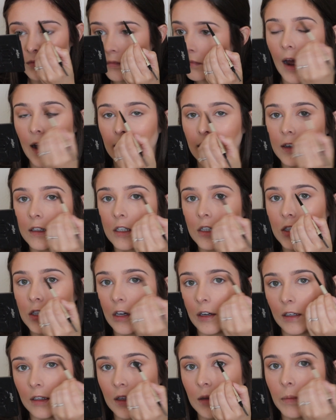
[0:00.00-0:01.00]
I like to
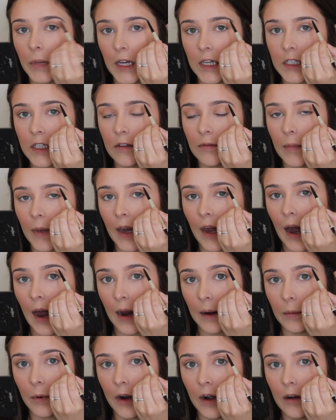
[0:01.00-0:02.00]
start at the base of my
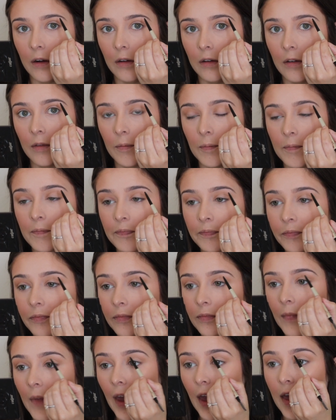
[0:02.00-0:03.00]
eyebrow
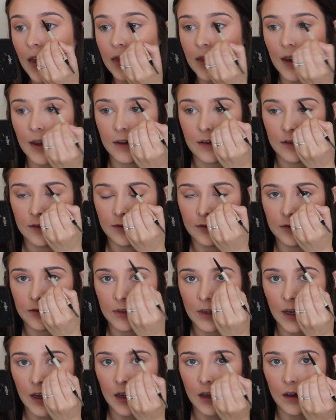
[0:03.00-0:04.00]
and then
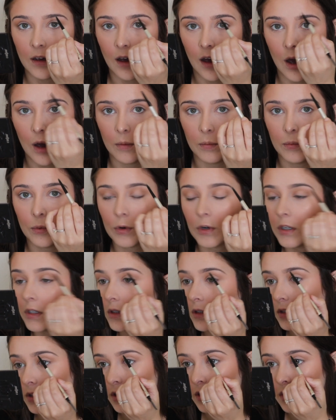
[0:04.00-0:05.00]
flick upwards
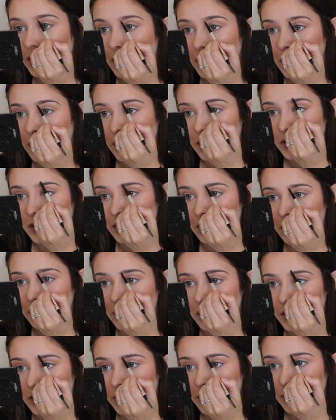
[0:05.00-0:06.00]

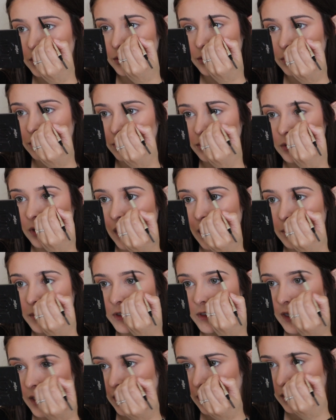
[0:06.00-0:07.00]
to
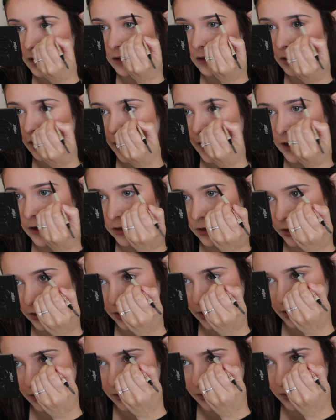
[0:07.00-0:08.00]
imitate a little hair
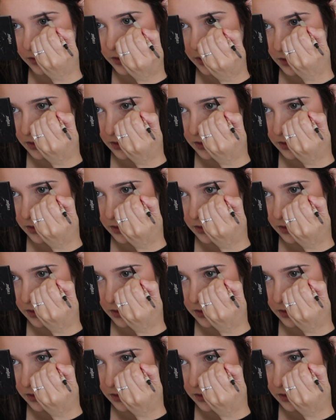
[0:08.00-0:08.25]
strobe.